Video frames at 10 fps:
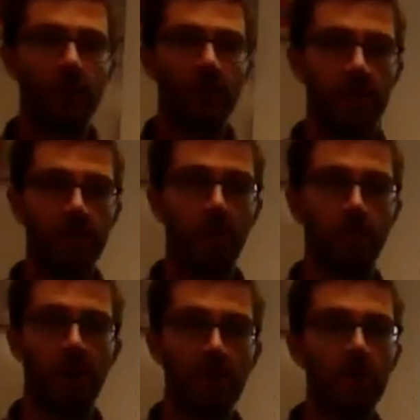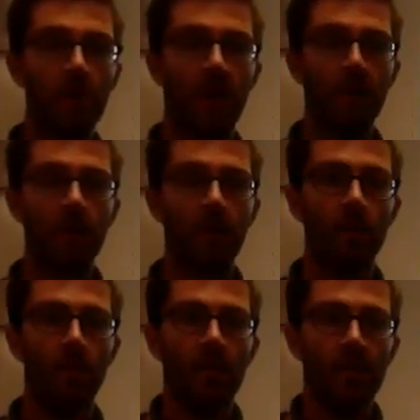says your brain is good at.
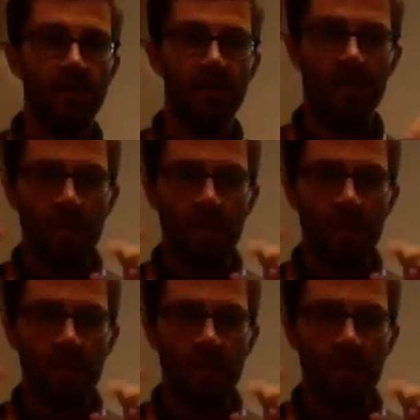Seeing a